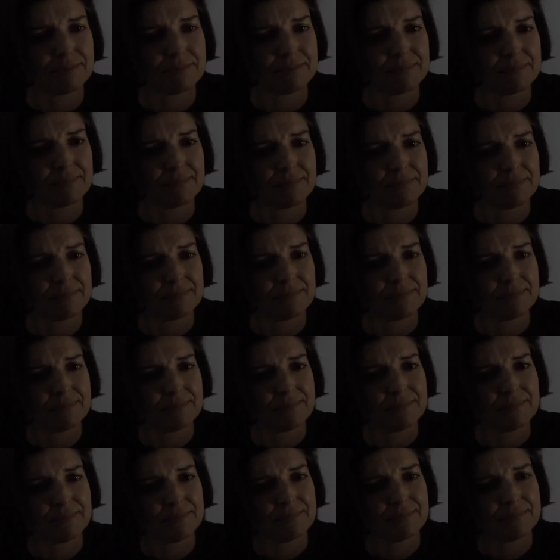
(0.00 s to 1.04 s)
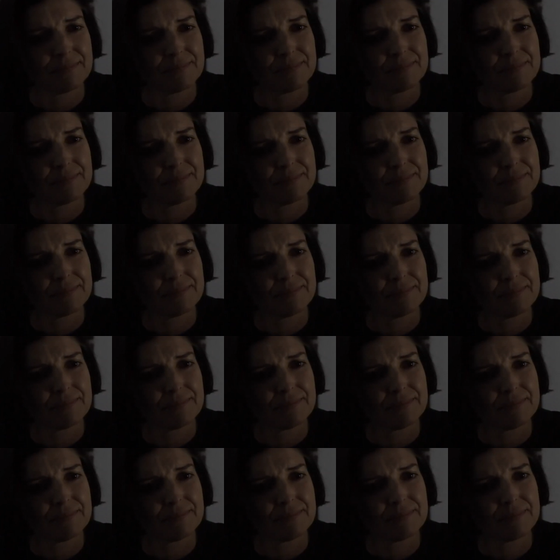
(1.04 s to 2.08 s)

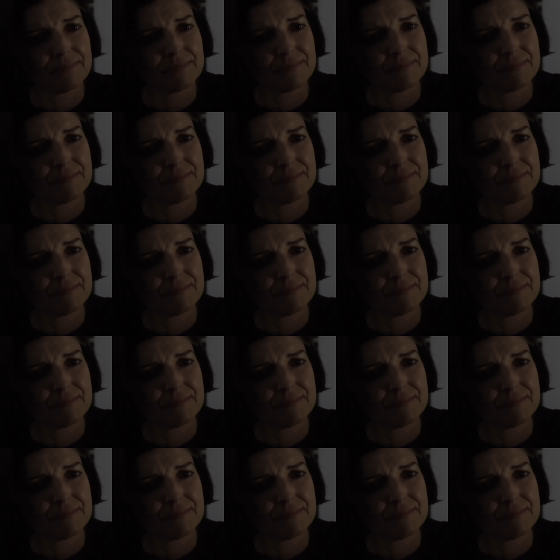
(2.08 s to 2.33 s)
(no one is talking)